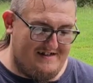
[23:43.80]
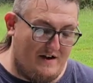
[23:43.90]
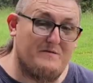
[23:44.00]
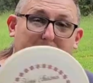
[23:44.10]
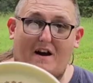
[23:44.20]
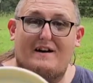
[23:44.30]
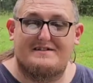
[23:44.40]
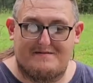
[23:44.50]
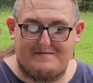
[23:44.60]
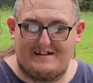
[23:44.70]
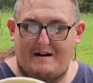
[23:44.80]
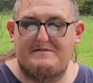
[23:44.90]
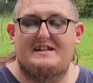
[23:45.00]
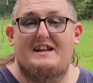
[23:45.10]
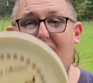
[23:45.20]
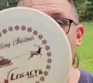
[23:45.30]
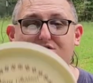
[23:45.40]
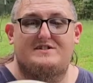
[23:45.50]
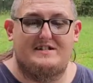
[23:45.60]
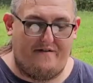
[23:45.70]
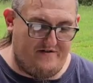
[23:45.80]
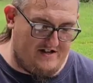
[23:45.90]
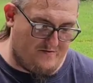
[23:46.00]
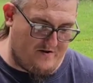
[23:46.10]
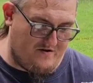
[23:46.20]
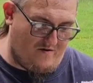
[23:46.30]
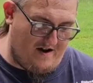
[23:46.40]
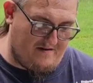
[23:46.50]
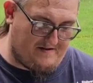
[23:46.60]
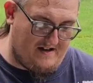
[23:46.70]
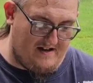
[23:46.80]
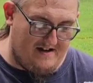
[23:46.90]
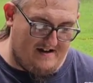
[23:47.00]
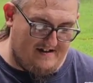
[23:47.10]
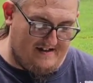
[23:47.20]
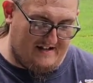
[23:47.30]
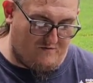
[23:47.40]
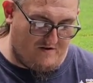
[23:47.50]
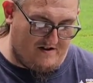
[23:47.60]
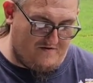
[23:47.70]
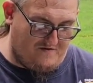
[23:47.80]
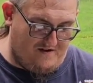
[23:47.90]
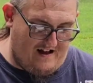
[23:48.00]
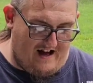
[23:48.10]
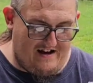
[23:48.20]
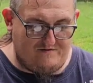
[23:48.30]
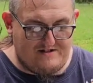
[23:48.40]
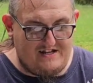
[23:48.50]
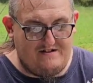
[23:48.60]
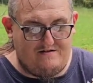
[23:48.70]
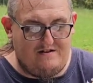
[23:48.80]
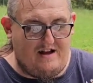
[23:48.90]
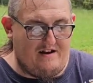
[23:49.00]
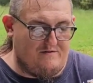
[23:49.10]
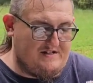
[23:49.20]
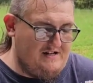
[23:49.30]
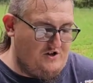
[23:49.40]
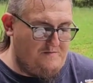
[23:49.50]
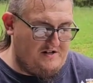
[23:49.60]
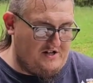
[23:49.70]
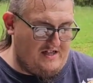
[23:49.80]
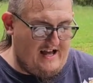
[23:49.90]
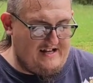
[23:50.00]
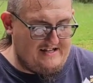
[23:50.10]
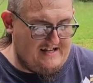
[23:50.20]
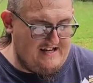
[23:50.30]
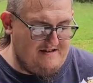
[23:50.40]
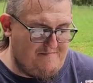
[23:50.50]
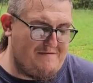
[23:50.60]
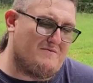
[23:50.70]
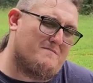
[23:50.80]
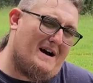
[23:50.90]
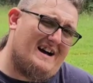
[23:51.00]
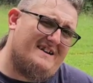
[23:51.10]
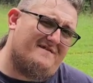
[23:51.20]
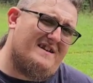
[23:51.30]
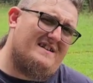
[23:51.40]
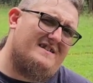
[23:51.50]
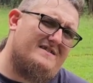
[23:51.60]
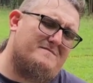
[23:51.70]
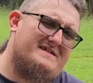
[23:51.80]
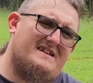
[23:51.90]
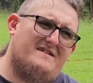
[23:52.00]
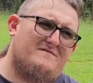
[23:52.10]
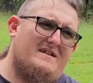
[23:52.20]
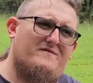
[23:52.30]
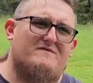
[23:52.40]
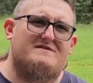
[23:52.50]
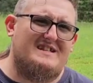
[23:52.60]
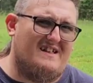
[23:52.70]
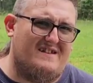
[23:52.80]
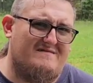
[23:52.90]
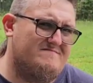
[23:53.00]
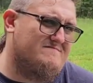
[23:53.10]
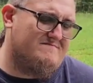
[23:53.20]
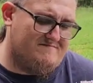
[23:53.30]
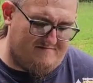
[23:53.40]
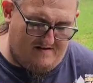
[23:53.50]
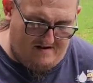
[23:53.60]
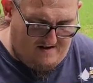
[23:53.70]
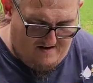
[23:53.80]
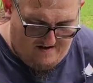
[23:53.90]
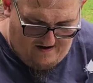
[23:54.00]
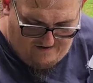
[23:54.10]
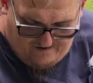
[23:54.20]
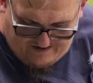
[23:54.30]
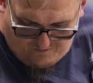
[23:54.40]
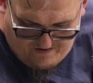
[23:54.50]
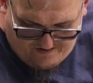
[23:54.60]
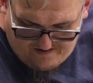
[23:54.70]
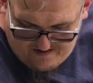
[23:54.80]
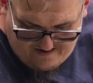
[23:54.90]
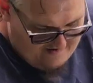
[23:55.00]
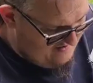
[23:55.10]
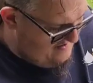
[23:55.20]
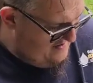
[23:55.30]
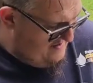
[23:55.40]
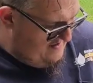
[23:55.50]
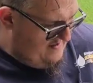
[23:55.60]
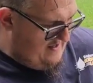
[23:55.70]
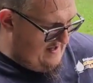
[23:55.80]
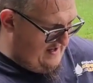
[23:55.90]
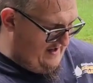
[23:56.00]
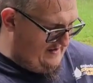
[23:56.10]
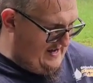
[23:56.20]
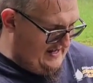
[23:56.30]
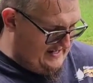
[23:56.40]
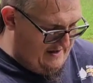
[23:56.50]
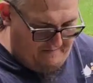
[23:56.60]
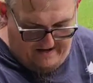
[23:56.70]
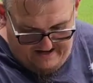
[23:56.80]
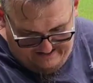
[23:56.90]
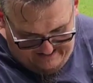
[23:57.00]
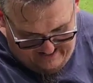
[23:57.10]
That would be awesome. It comes in at 173 grams. That's really cool. I don't see too much Legacy people buy it around here, but they don't ever sell it. I don't know, it's weird. Next up is